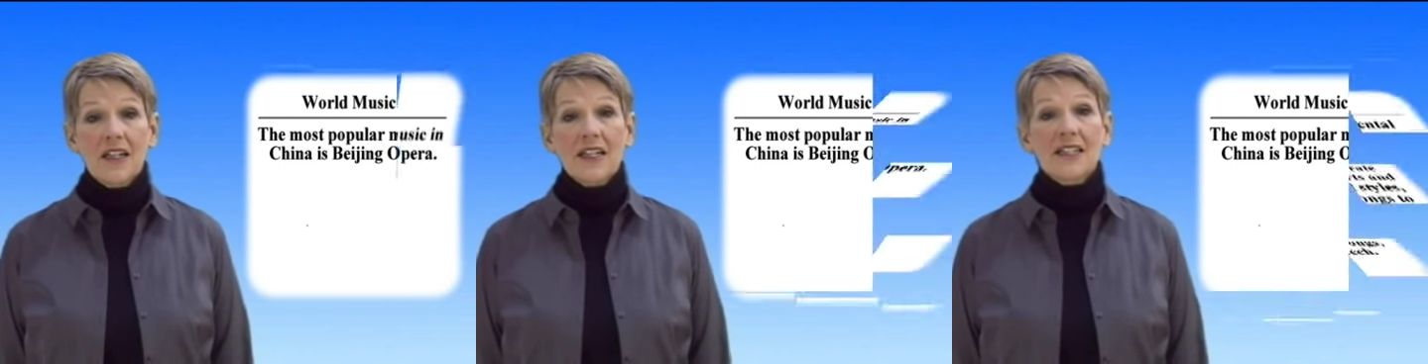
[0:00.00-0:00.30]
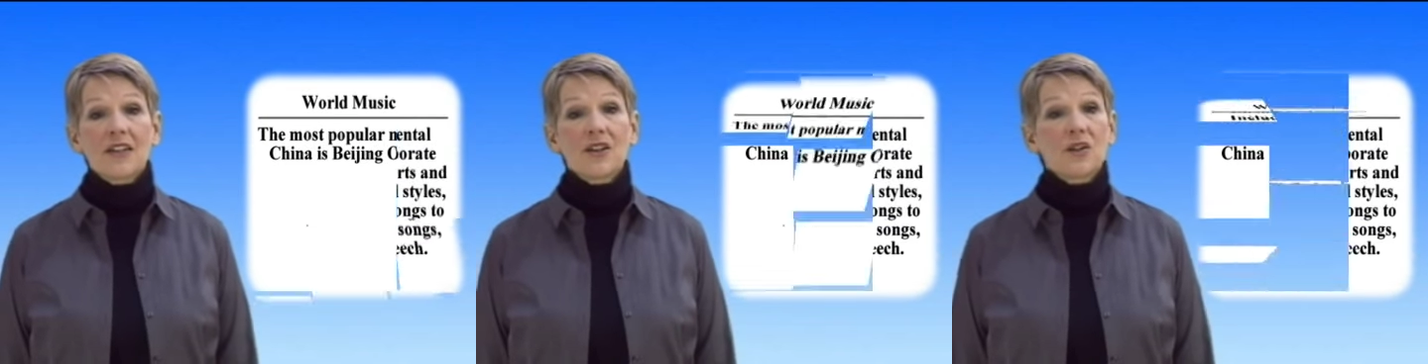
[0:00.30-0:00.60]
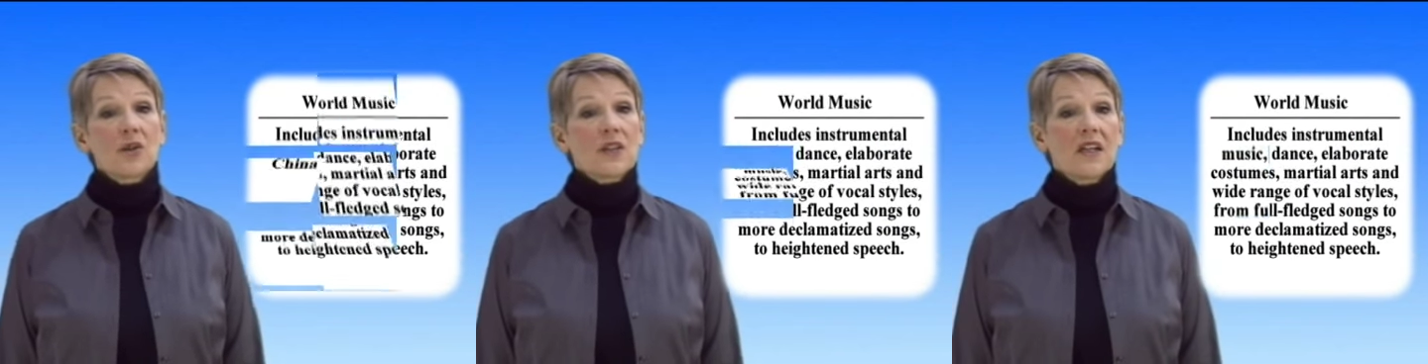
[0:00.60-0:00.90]
It
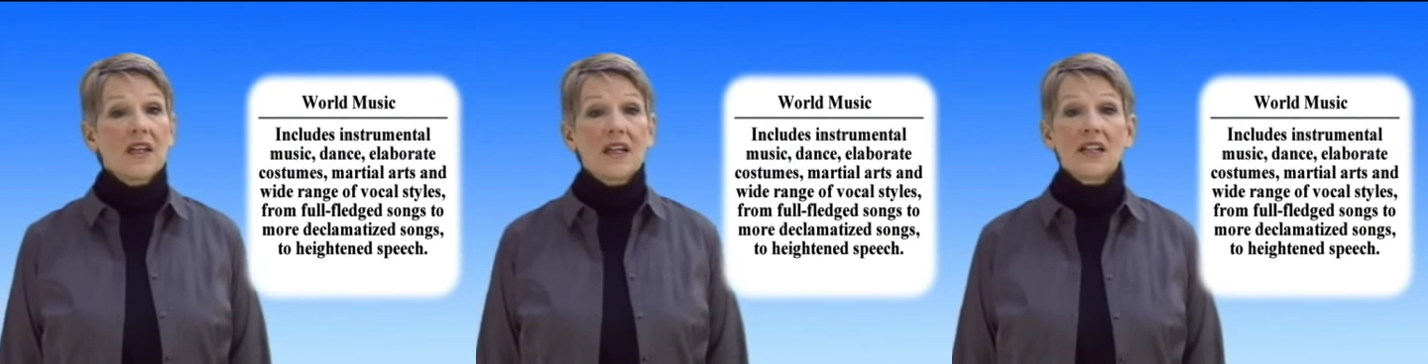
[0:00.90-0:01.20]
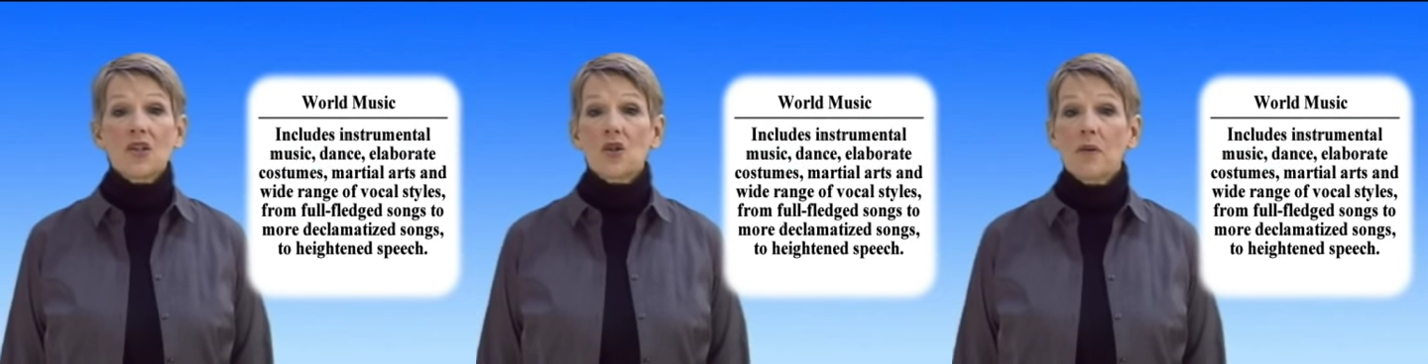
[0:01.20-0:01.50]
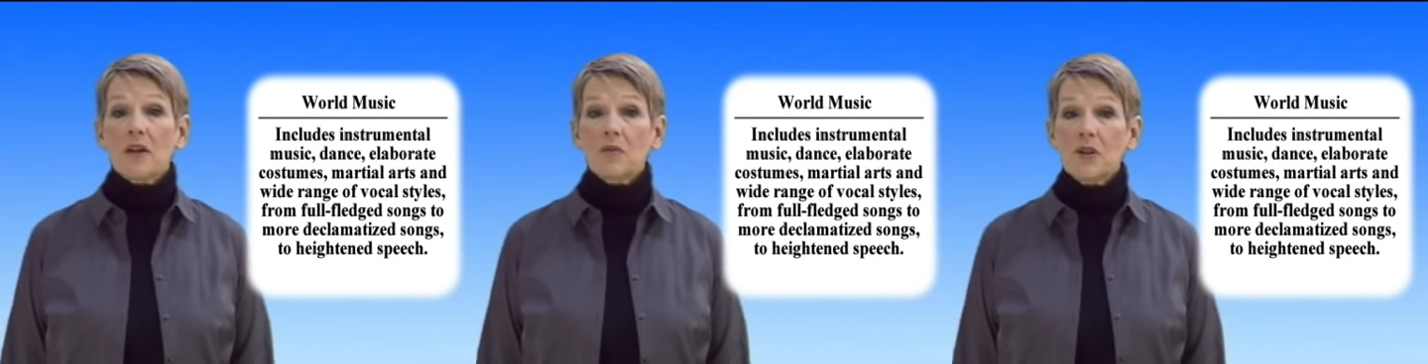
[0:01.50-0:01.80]
includes
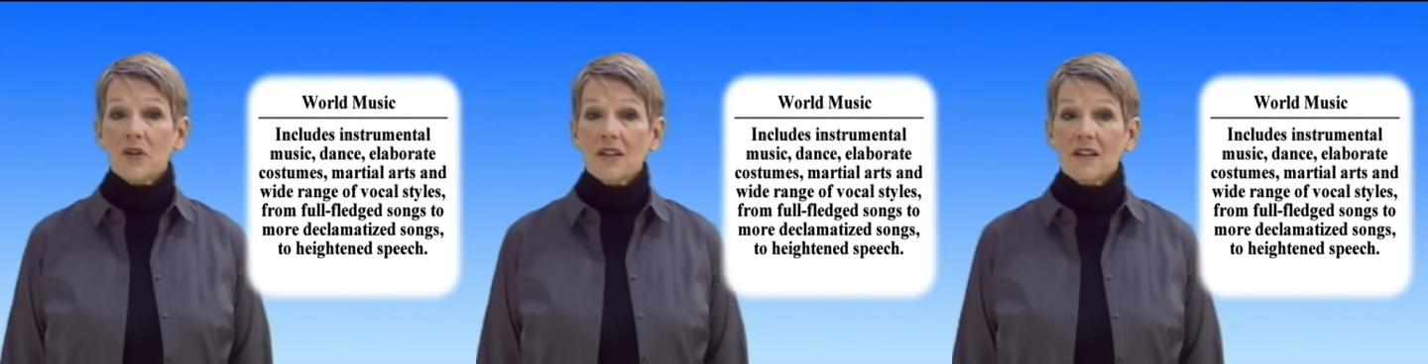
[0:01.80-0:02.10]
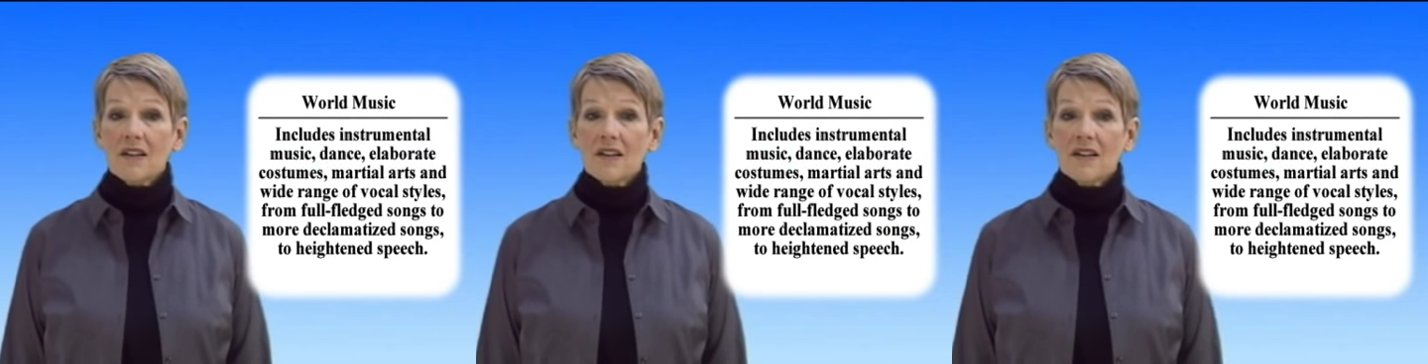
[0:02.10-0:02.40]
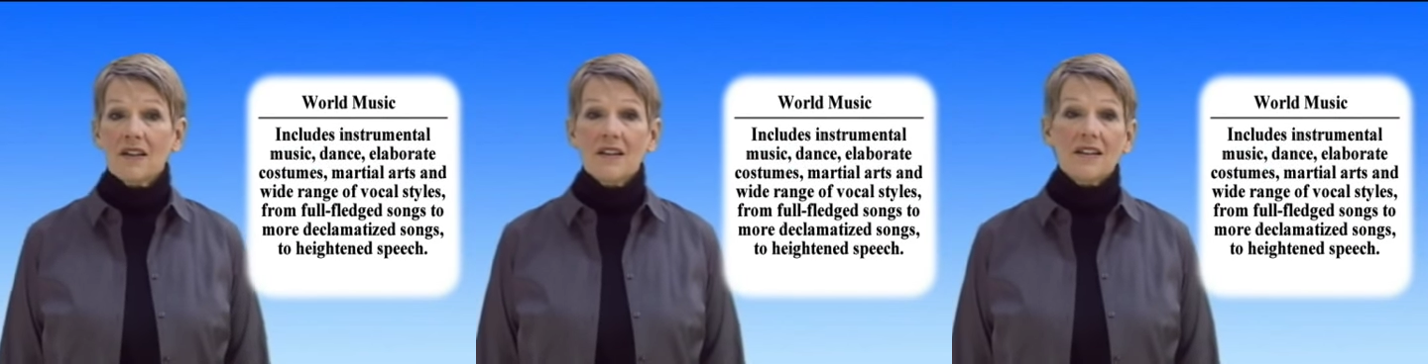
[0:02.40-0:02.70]
instrumental music,
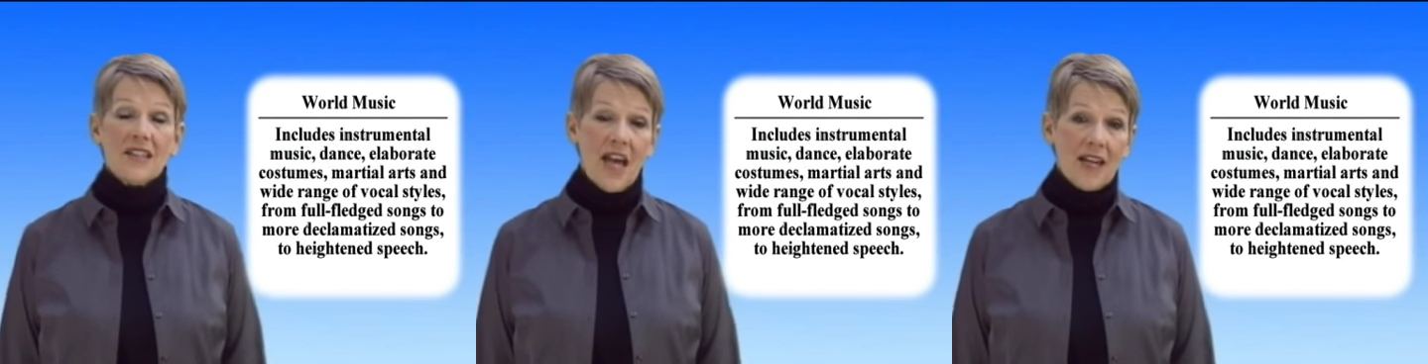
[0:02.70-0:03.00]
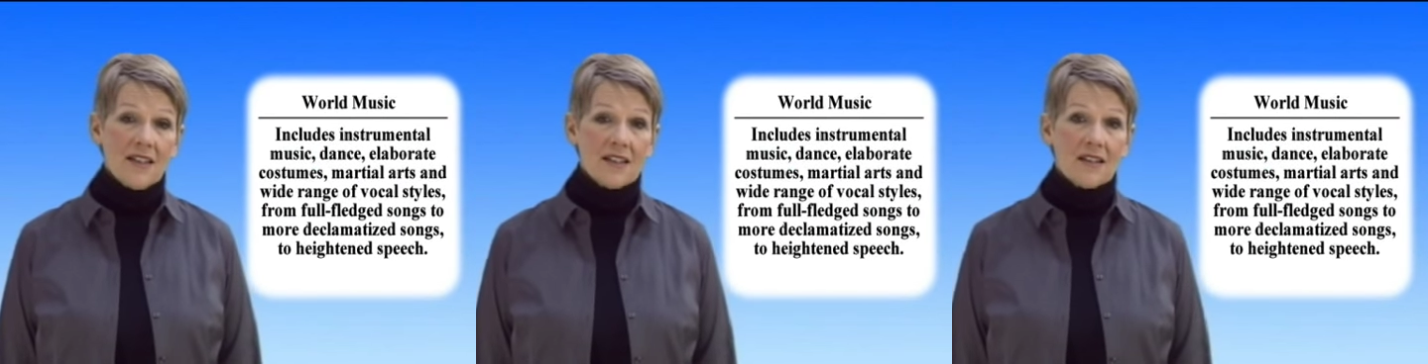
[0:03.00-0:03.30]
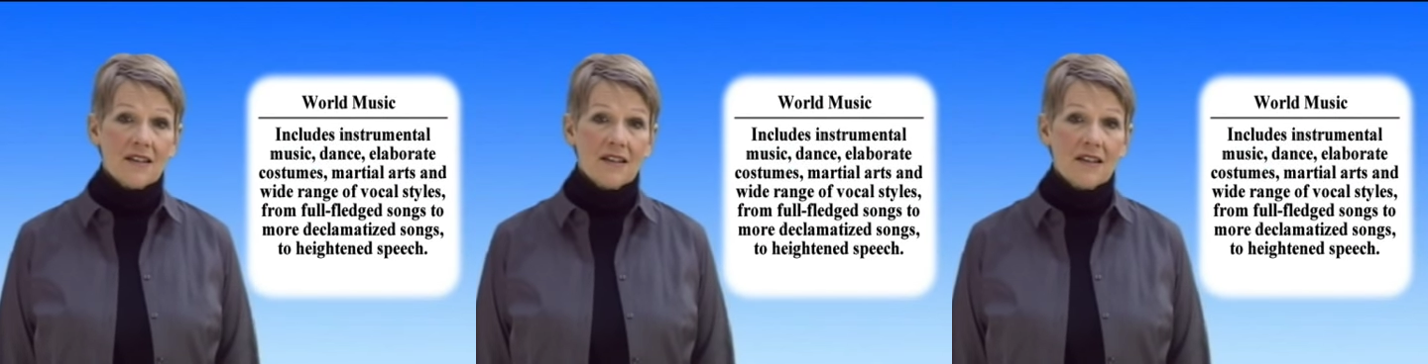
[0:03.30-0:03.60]
dance,